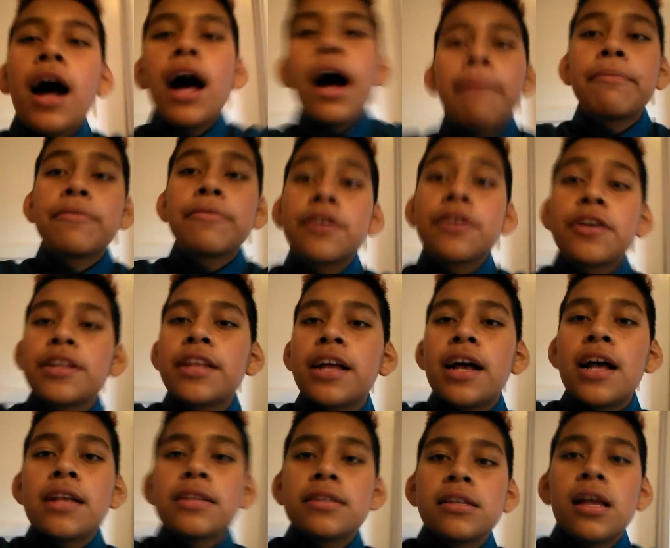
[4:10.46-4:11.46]
I'm good,
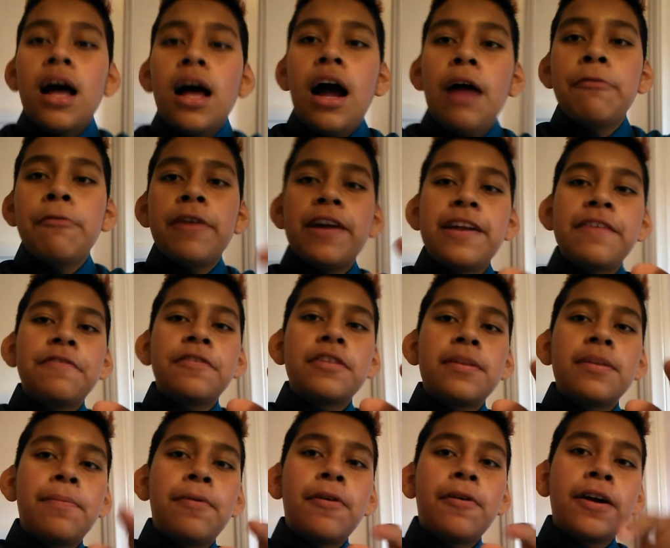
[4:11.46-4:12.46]
guys. I'm ready for
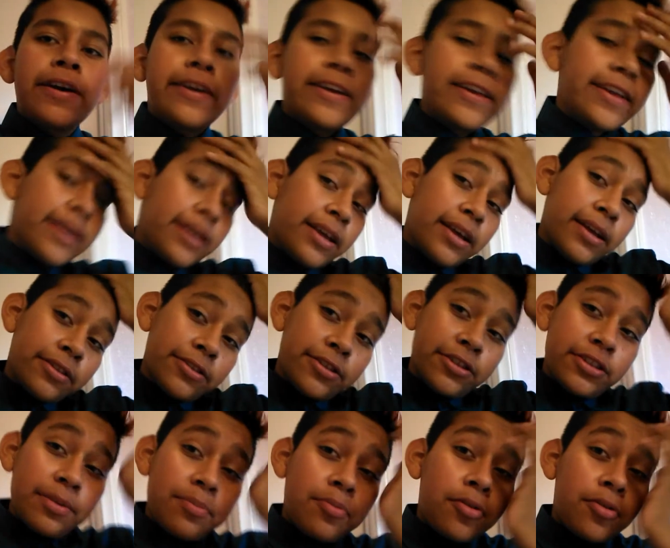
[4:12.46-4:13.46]
the party.
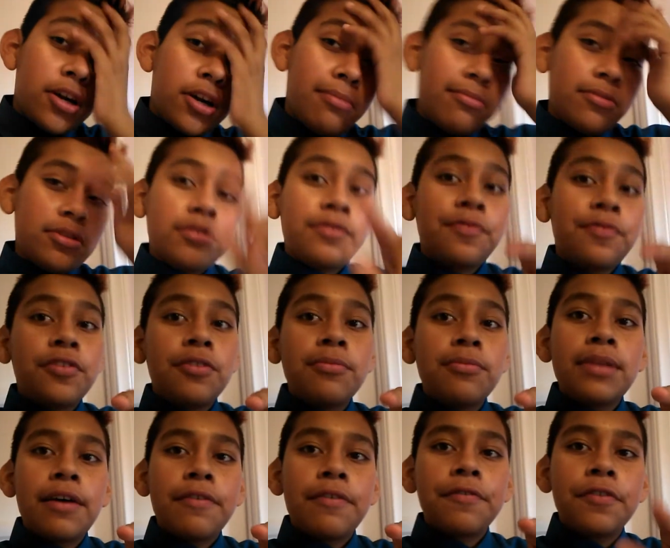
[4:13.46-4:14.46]
I'm gonna
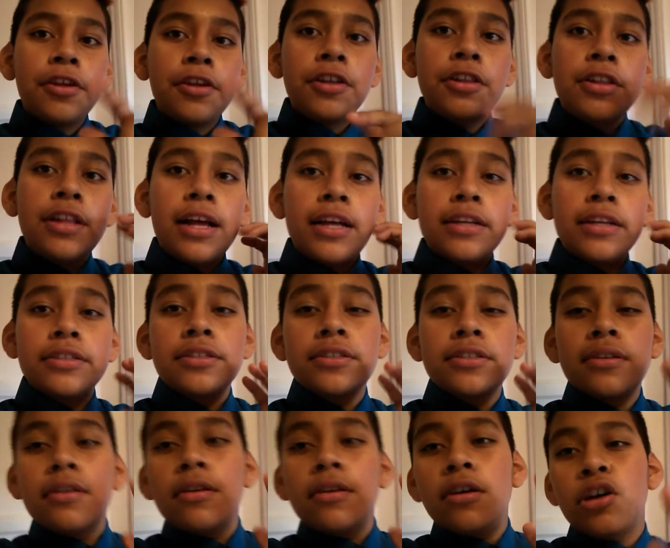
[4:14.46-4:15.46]
film that for you guys.
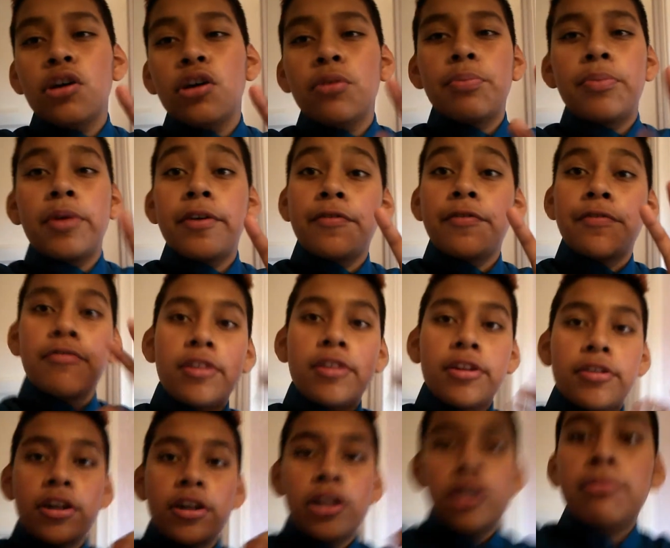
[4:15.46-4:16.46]
Hope I'm
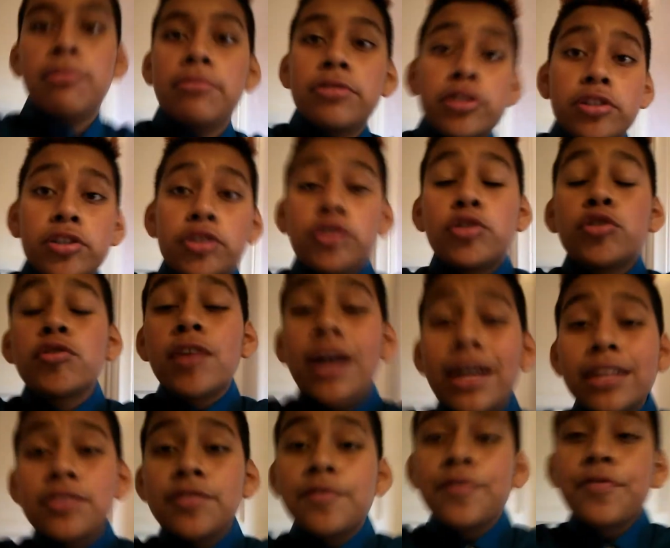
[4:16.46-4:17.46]
just gonna try
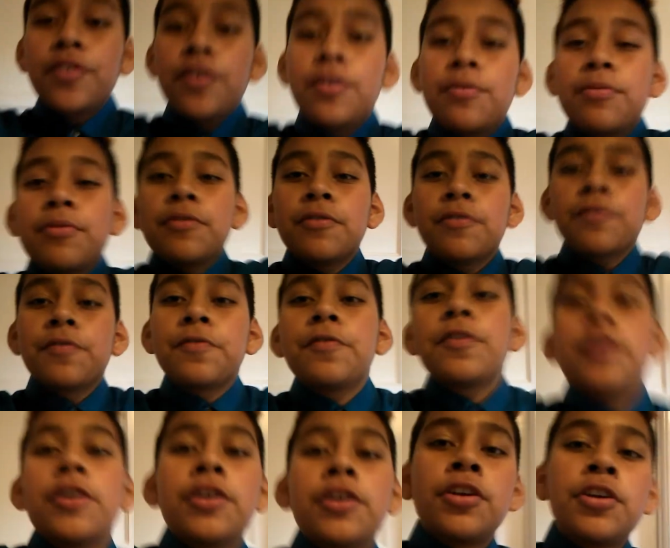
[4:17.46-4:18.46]
to film
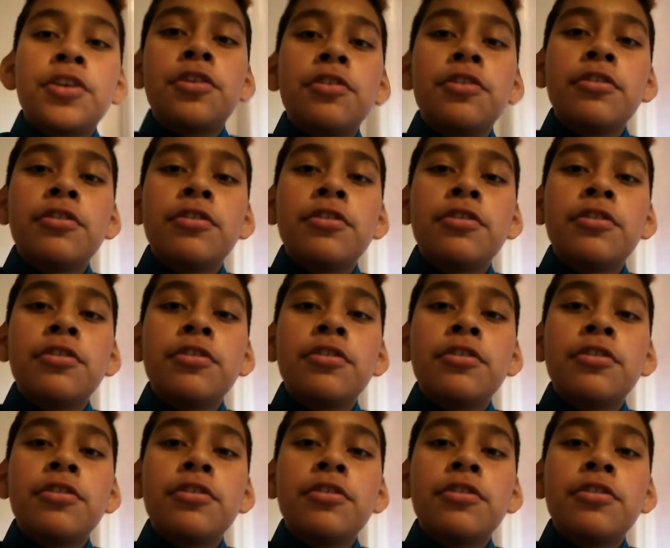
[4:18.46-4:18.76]
for you